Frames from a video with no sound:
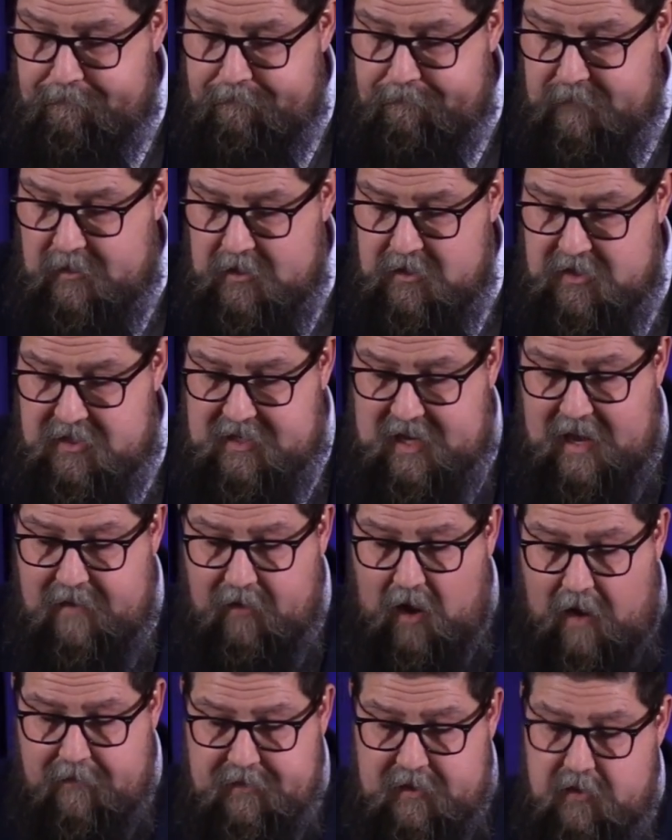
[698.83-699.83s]
Stave
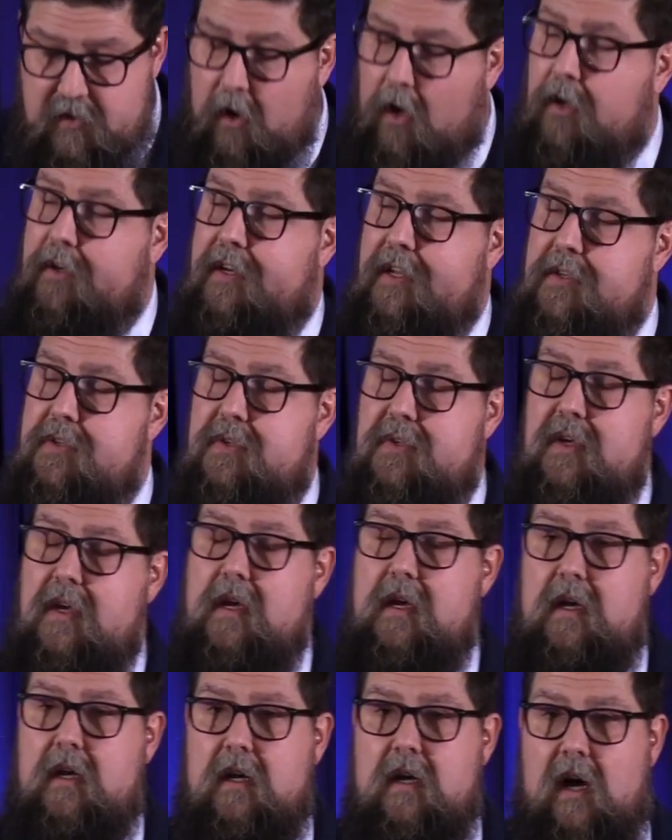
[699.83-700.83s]
off the darkness
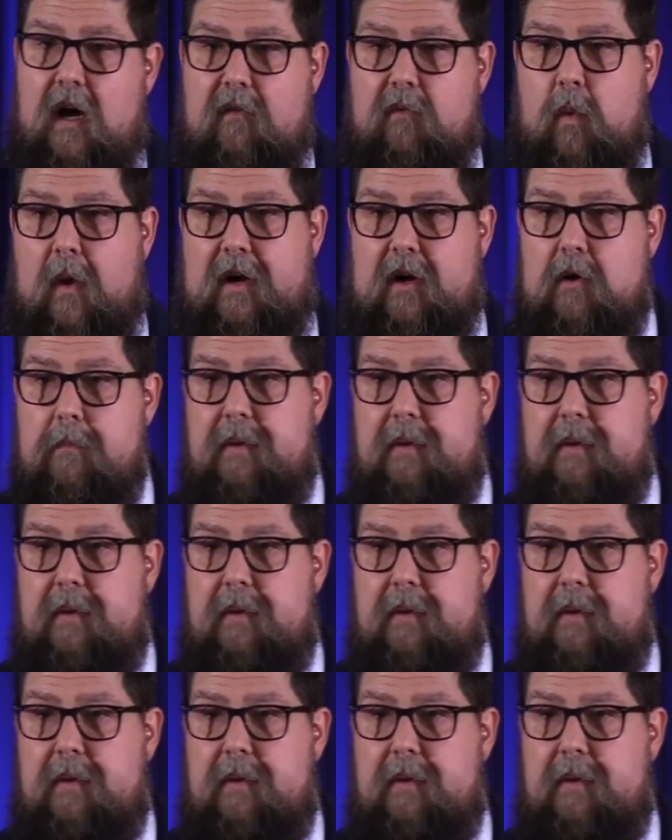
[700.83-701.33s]
of winter.